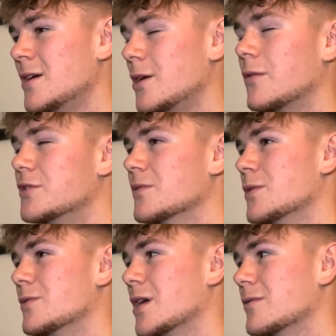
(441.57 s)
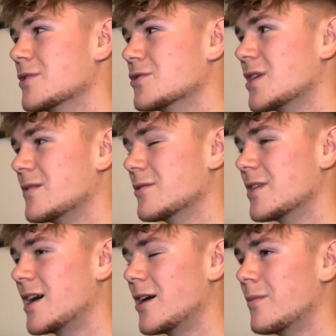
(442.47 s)
Obviously I've moved over to travel
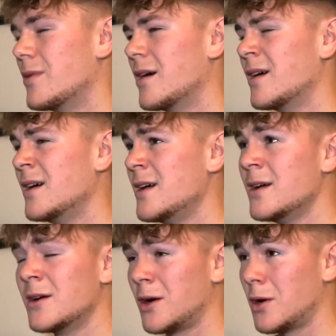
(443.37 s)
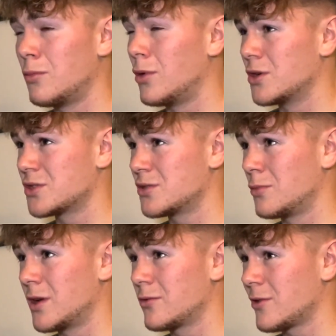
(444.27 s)
now, but I watched
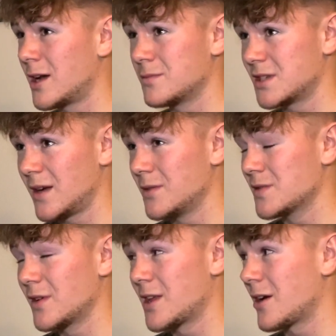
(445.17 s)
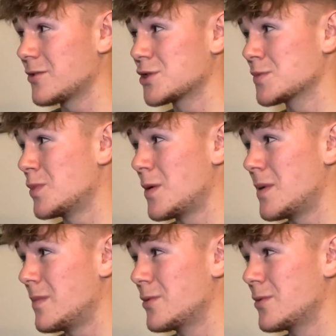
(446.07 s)
one of Graham Stephan's videos just pop up